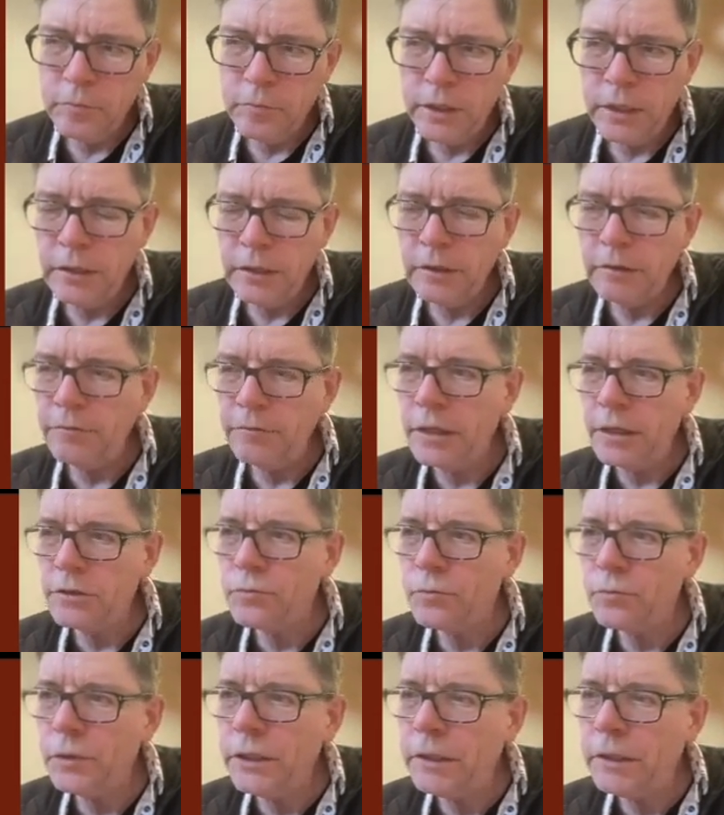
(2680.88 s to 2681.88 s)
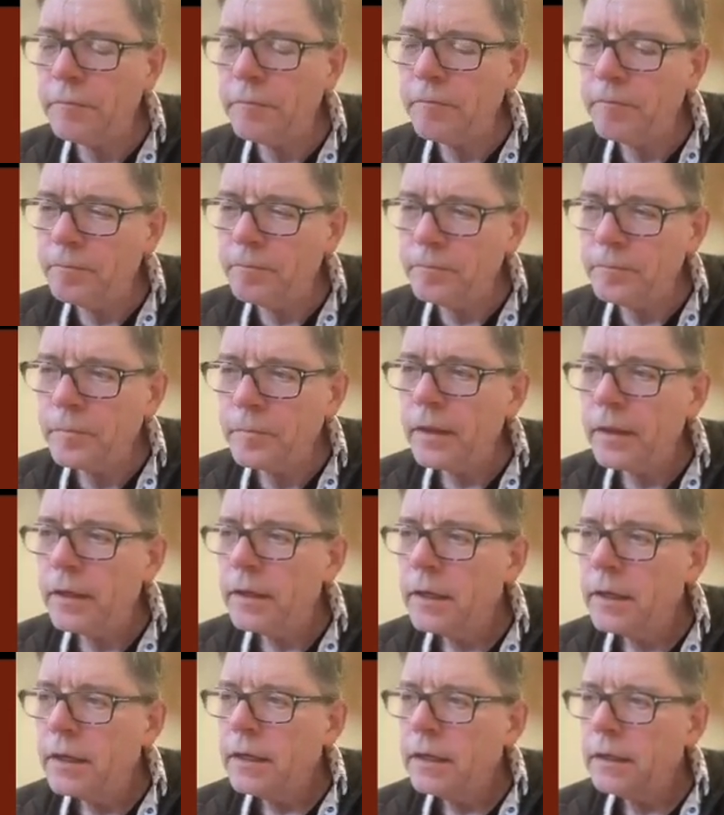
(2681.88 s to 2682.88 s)
beginning of next week.
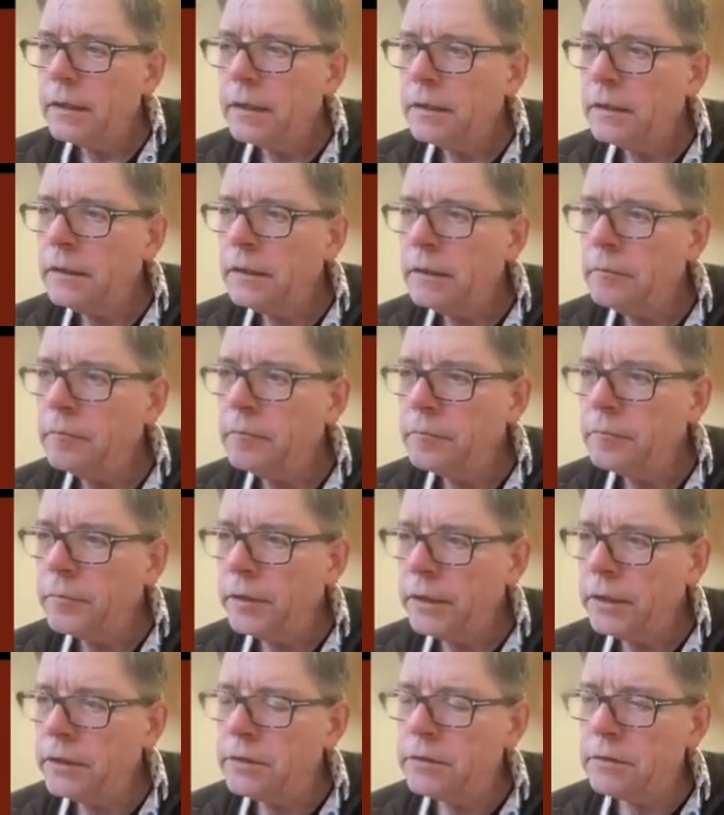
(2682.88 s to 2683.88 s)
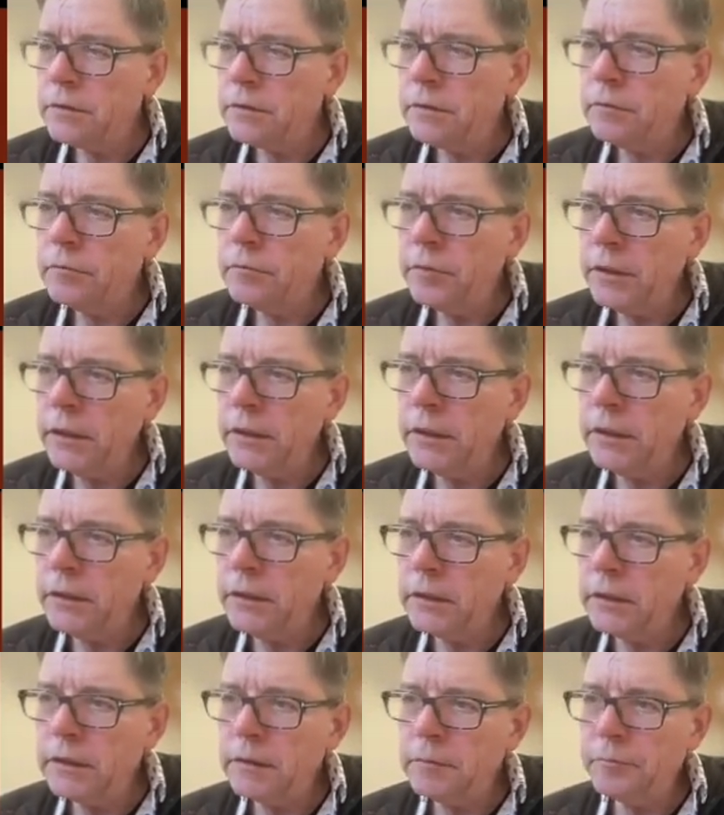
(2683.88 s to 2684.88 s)
But it's a
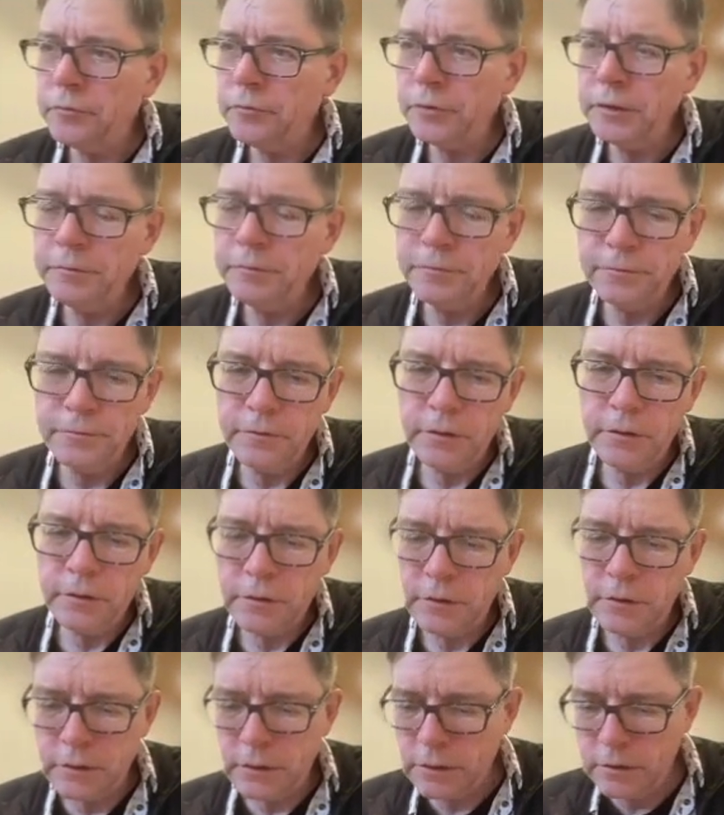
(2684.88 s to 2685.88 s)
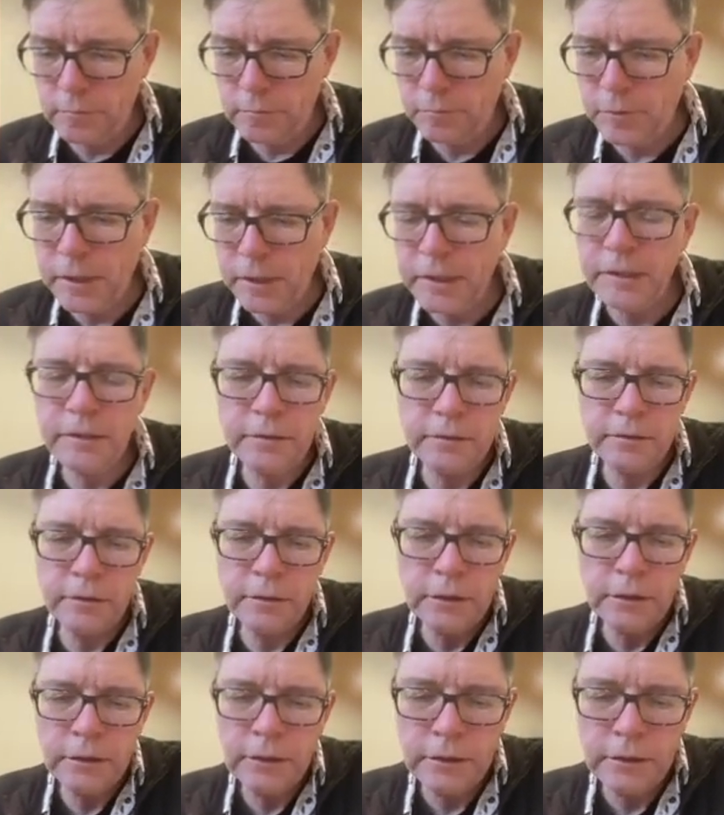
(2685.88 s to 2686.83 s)
really brief, compact